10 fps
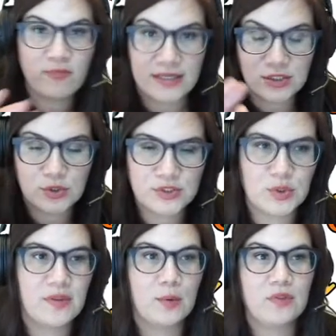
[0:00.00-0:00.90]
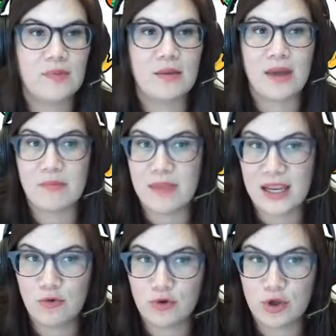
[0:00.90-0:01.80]
my students are in there with me, my
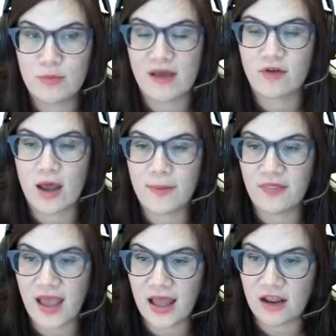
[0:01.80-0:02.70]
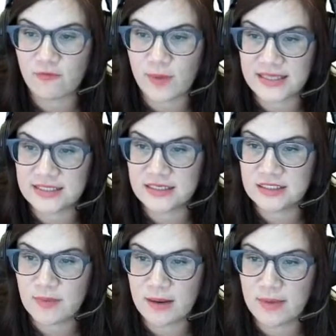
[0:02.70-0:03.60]
main room, I've copied that, I've pasted
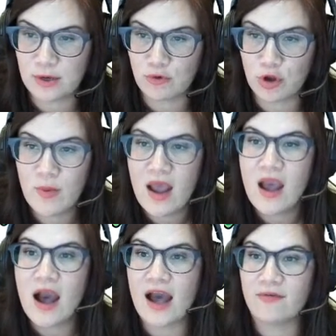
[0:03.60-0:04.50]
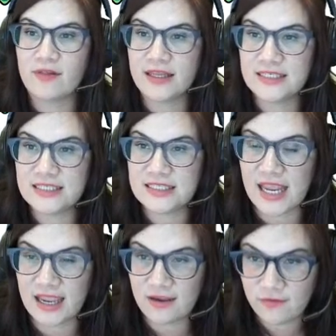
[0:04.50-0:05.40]
into my main room, I've clicked
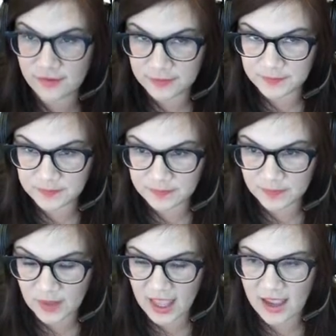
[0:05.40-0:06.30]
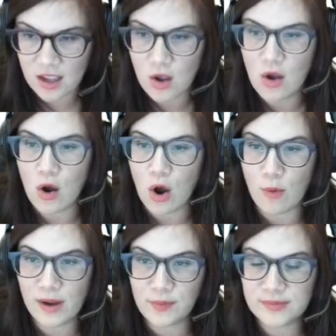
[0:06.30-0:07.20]
save, okay? All
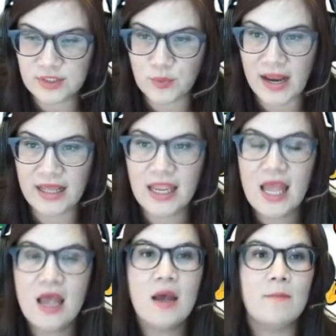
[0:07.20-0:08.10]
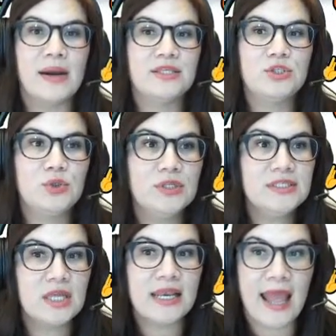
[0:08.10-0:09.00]
my rooms are ready. My
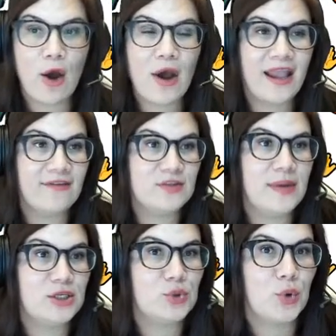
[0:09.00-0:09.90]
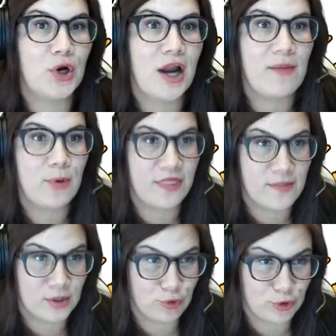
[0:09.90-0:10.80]
students, now I have to make sure I put them
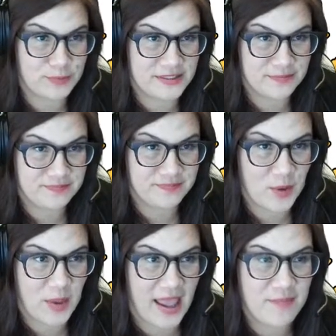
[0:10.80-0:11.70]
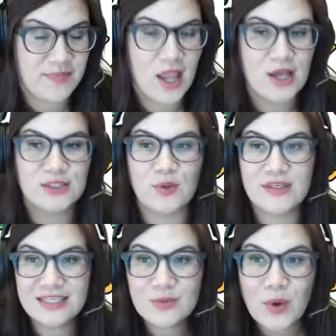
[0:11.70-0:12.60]
in groups, okay? So
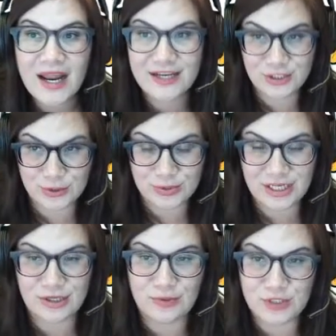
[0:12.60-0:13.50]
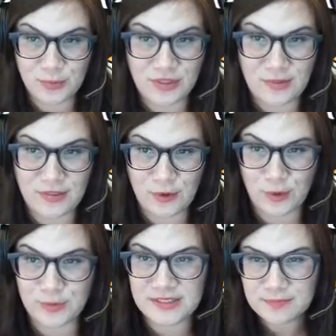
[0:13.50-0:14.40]
this is what I do to, to put them in the
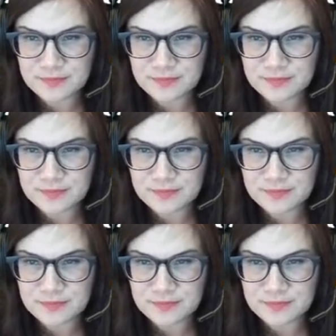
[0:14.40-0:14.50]
groups.